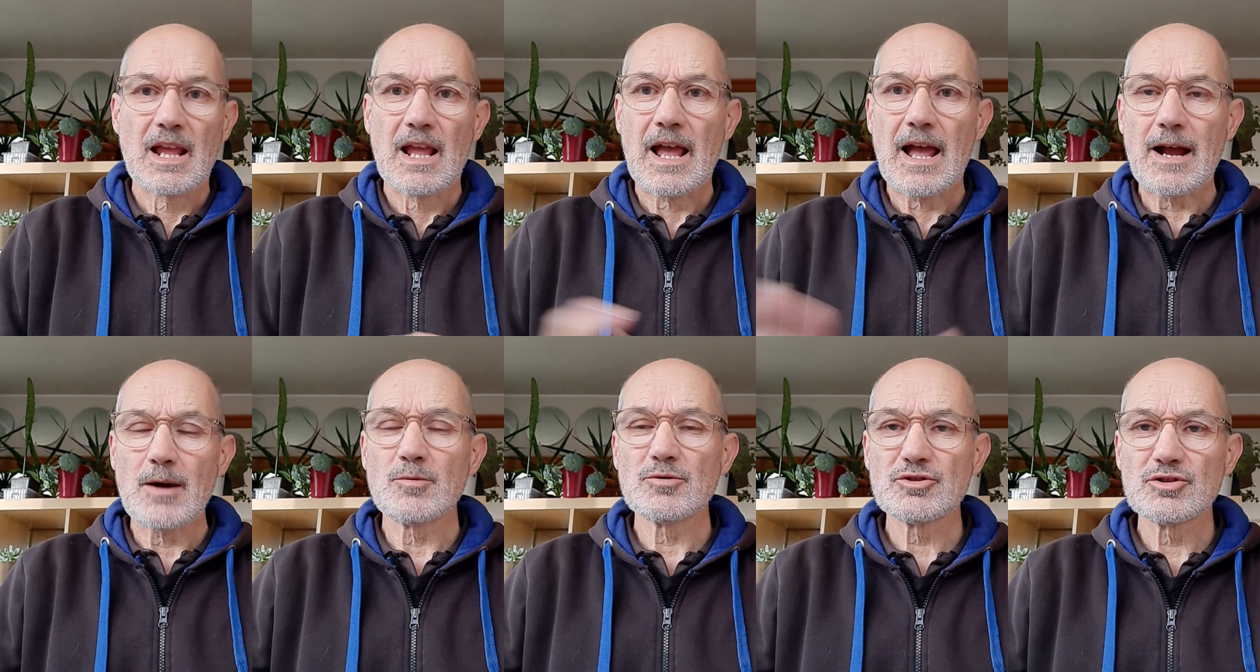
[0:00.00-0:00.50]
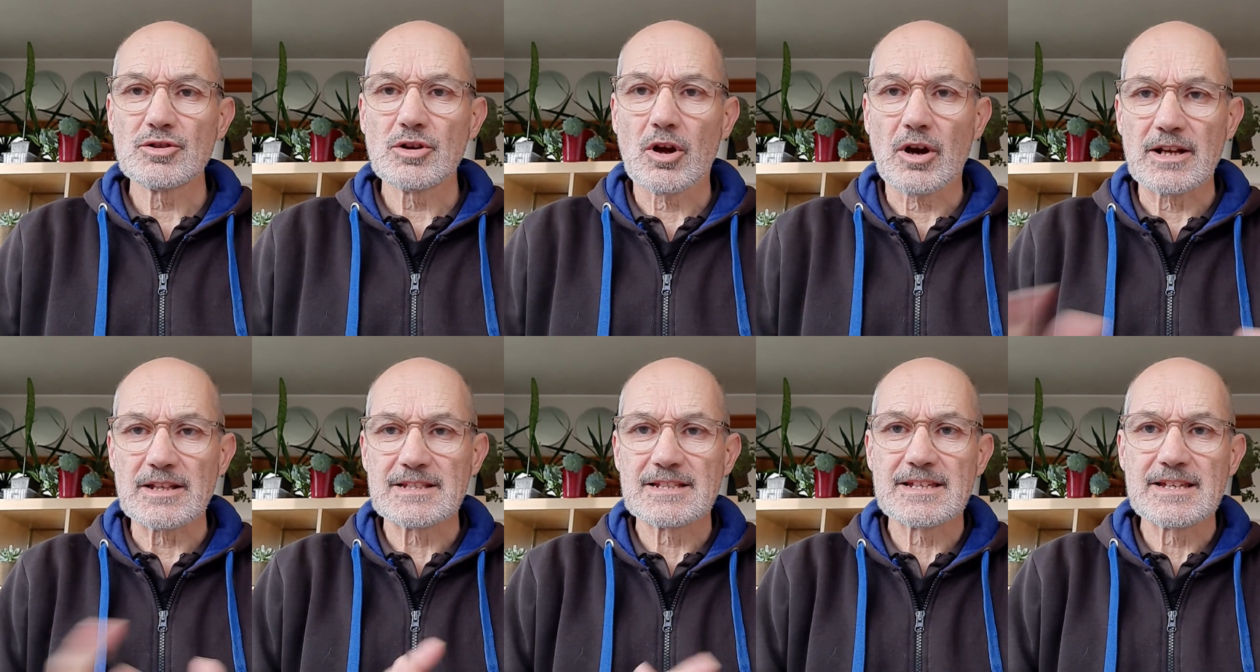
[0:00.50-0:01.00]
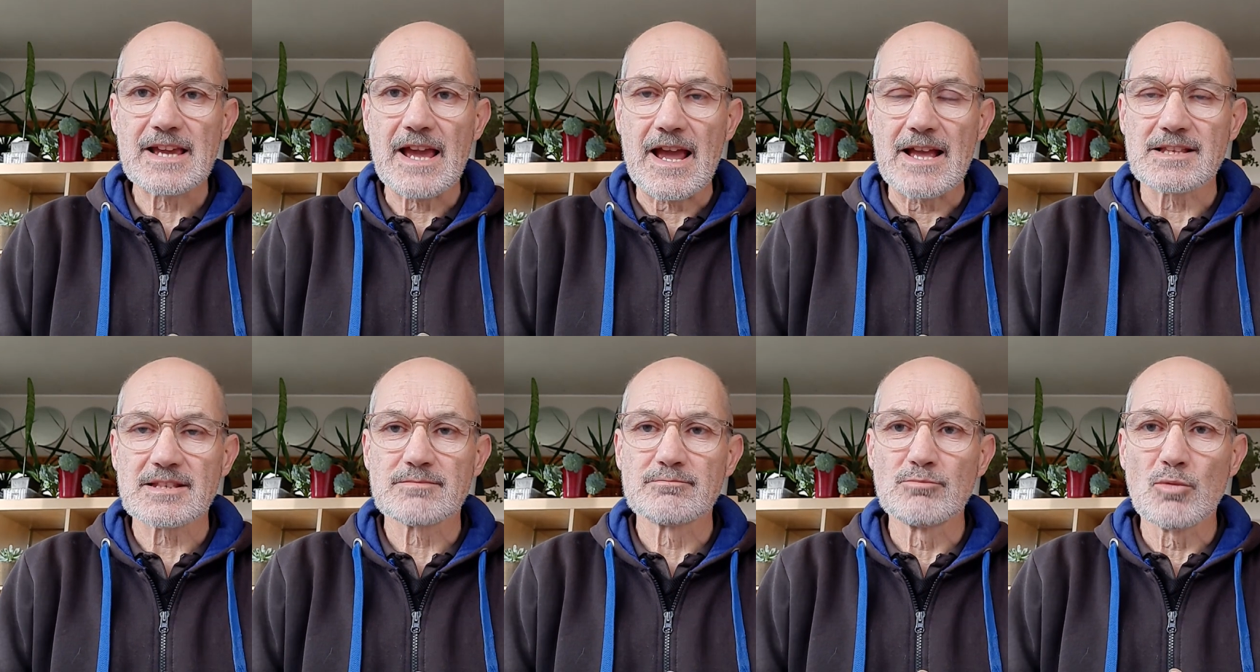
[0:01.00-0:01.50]
How would you like to
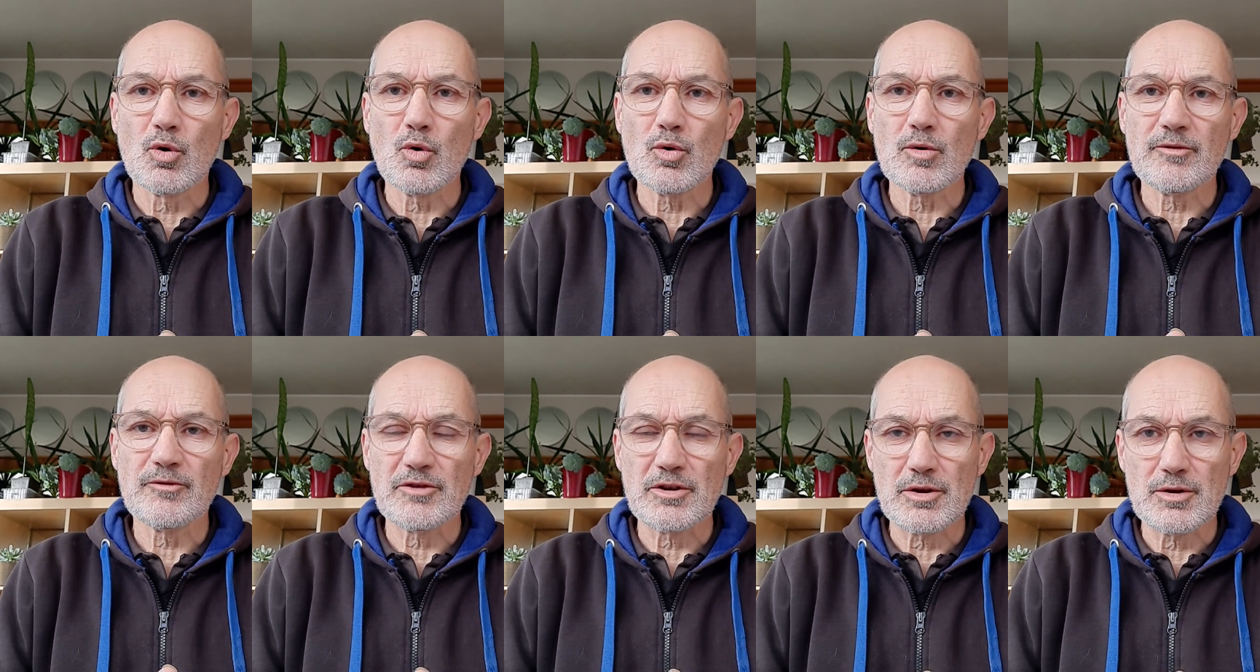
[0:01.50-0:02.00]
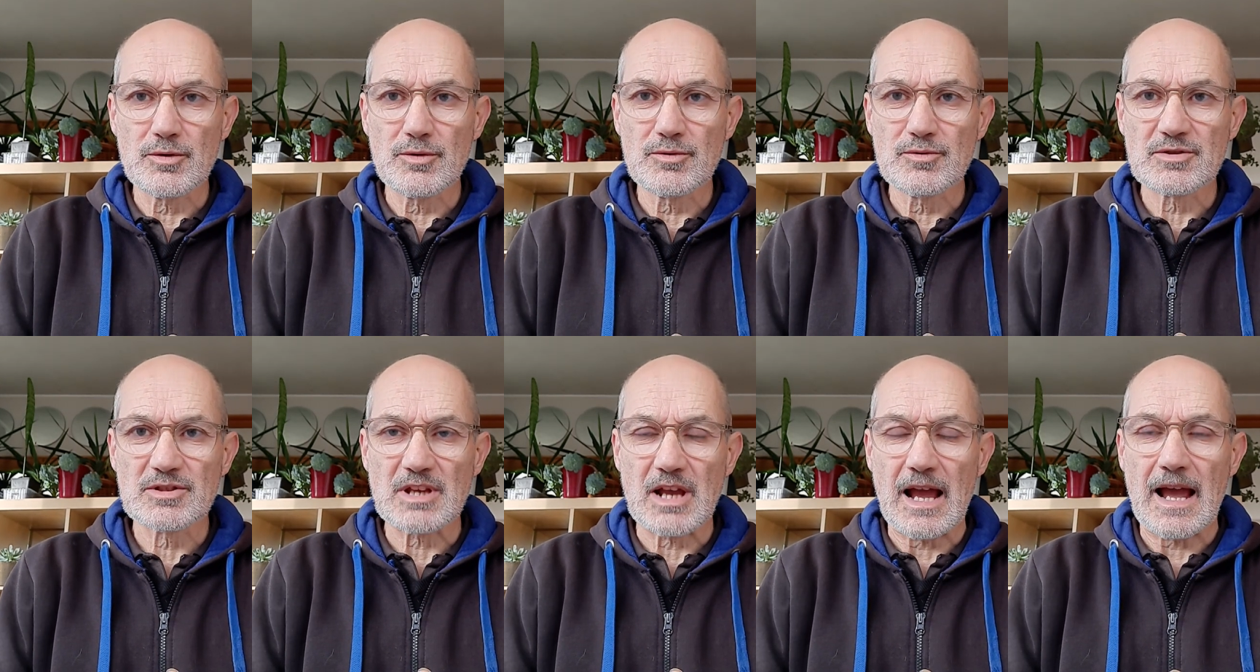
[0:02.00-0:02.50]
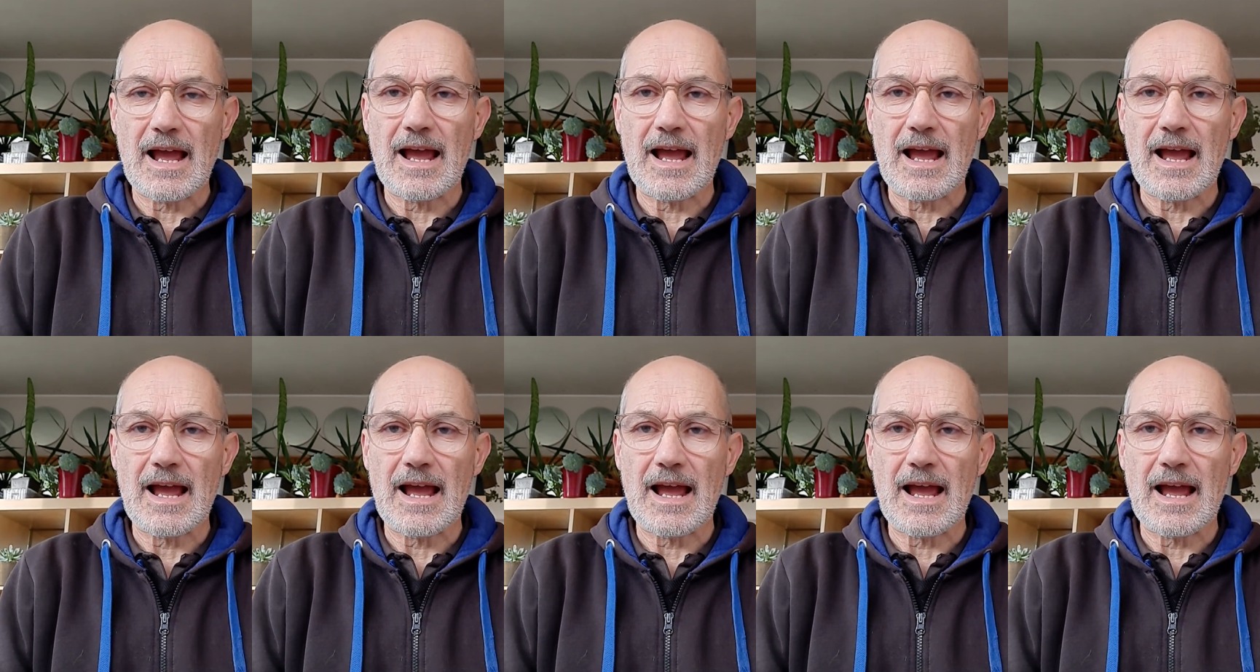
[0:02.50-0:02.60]
get more views